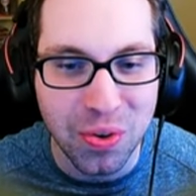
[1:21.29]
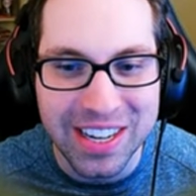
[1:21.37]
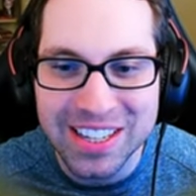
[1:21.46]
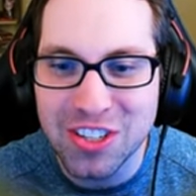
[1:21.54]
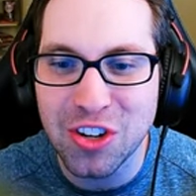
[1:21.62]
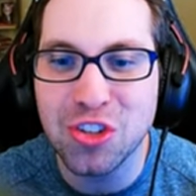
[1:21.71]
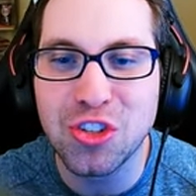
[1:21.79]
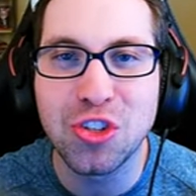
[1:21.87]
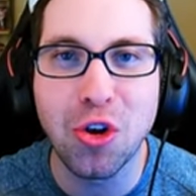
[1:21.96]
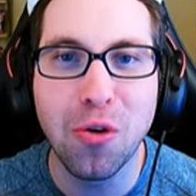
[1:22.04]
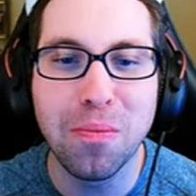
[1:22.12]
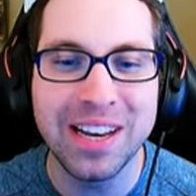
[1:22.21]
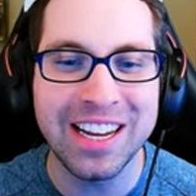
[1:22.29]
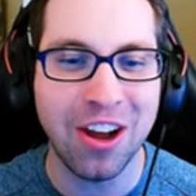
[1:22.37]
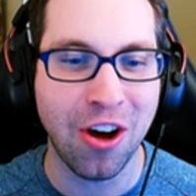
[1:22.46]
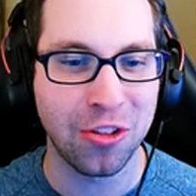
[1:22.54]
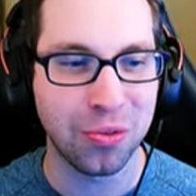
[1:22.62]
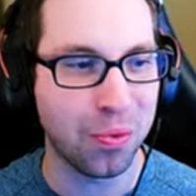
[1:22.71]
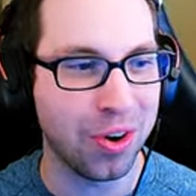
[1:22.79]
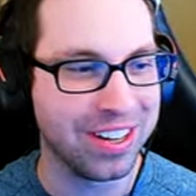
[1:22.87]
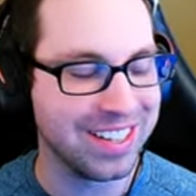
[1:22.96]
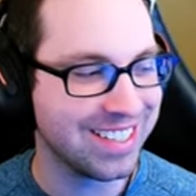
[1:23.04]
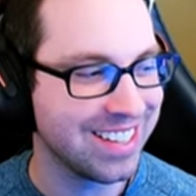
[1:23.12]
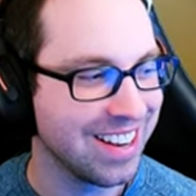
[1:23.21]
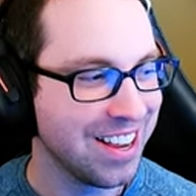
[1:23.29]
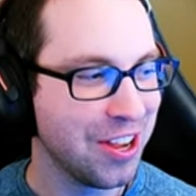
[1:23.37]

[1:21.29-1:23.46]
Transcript: He's done so many other ones.